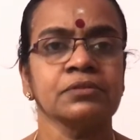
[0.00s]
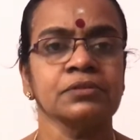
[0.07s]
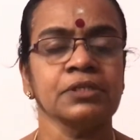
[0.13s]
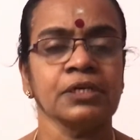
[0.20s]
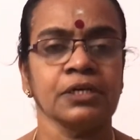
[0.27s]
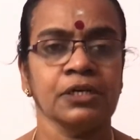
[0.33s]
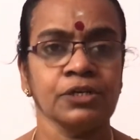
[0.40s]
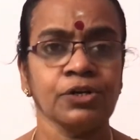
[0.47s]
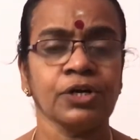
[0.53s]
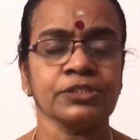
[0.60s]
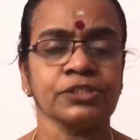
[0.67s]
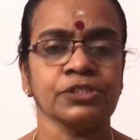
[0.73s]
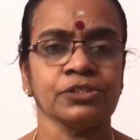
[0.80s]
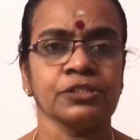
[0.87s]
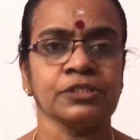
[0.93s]
the
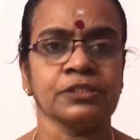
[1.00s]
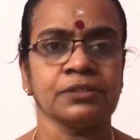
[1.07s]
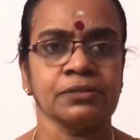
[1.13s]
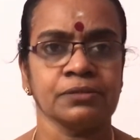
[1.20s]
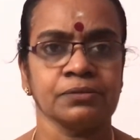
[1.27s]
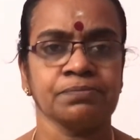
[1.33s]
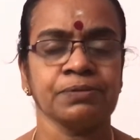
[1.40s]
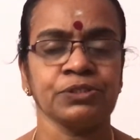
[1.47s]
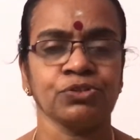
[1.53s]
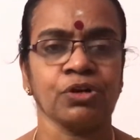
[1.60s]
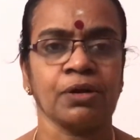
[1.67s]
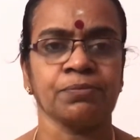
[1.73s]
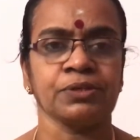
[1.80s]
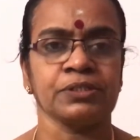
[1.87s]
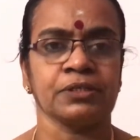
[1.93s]
introduction to this
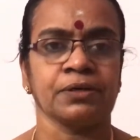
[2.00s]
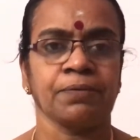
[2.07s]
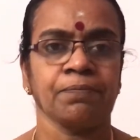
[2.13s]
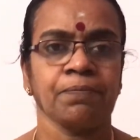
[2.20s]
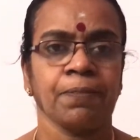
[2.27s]
particular method.